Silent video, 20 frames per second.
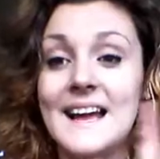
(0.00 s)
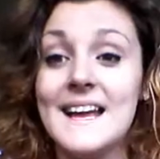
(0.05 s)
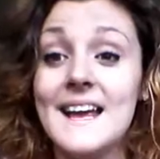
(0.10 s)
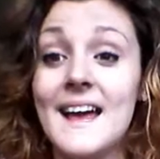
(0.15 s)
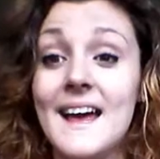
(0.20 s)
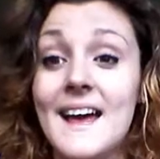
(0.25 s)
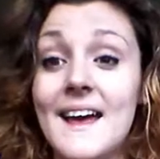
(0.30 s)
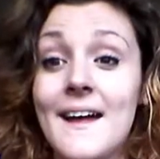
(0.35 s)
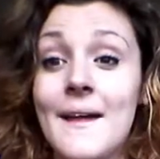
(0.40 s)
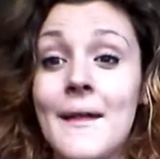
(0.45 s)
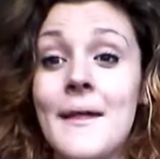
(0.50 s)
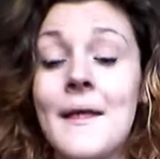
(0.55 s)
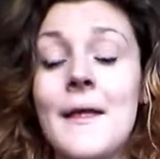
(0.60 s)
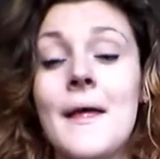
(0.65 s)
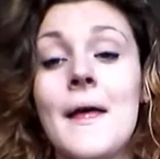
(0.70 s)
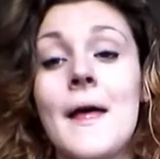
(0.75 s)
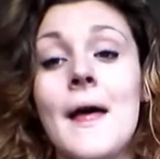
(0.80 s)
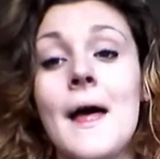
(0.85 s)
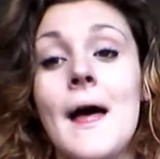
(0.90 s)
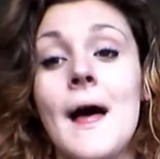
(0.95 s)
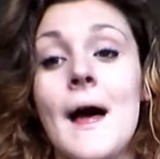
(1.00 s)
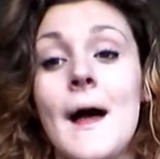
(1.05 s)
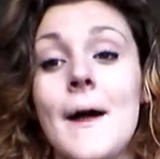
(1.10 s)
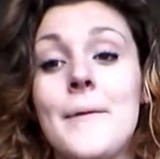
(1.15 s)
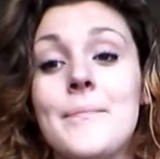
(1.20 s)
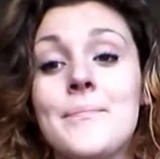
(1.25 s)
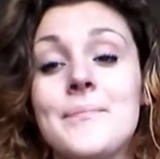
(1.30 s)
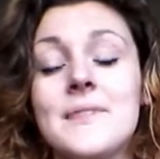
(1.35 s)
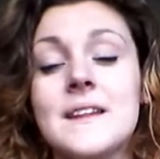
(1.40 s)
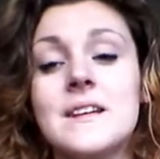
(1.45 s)

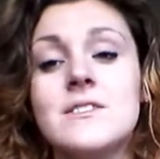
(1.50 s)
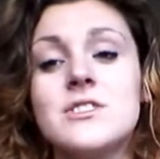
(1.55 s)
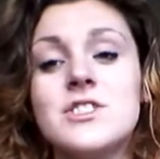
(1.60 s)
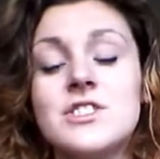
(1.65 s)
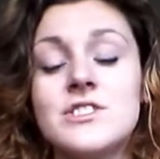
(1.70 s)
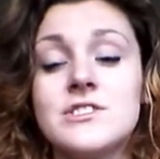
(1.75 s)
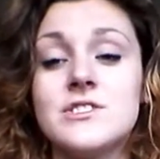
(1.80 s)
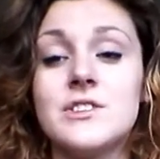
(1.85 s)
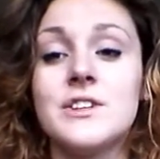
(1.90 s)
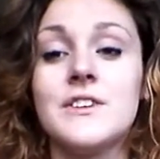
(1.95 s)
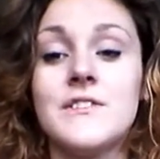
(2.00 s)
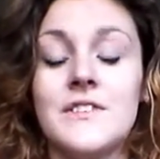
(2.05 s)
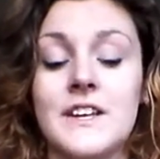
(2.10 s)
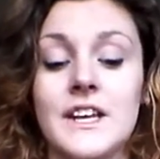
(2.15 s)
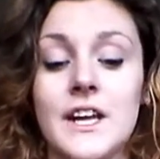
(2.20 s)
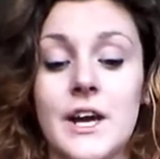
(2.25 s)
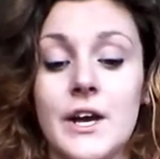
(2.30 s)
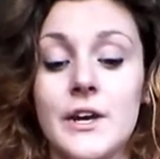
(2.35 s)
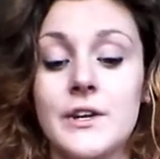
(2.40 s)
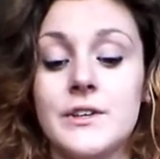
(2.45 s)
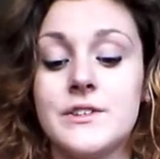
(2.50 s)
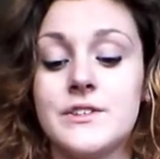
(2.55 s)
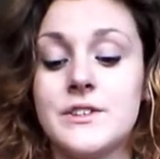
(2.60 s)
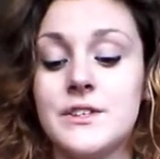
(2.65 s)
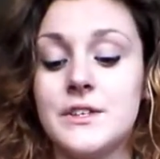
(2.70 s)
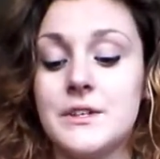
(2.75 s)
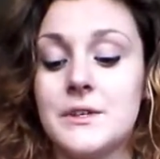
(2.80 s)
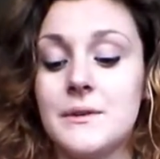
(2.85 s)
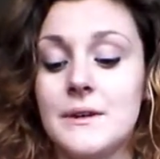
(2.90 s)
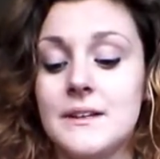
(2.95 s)
I'm just doing a video
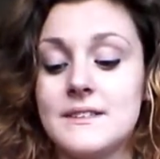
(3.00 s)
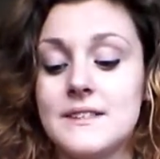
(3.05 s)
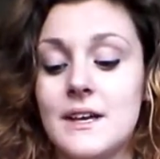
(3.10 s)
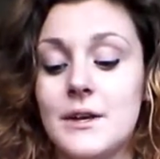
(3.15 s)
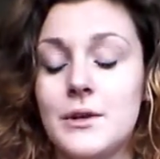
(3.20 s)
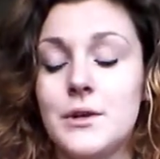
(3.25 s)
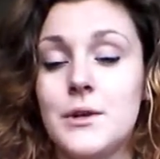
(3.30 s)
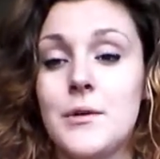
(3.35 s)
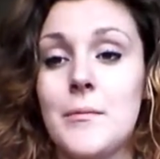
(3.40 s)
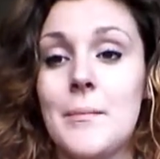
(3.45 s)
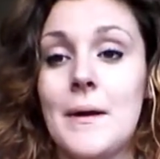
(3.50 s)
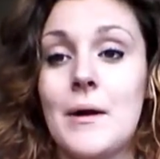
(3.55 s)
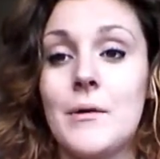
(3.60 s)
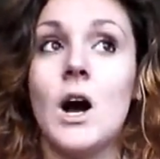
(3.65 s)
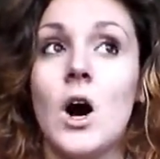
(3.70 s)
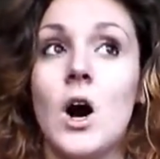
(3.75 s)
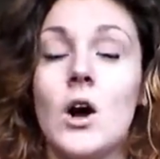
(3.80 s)
to tell you about.